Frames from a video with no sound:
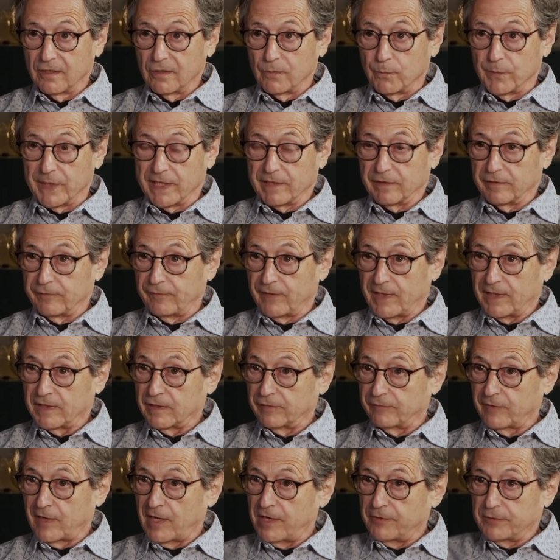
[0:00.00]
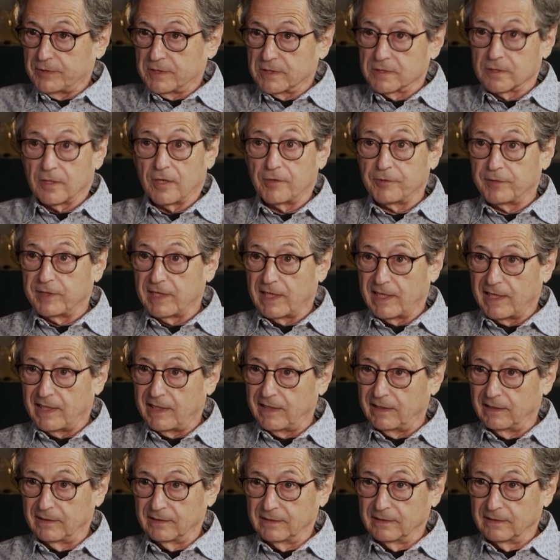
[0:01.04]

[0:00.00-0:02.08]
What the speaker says: we can find the virus's RNA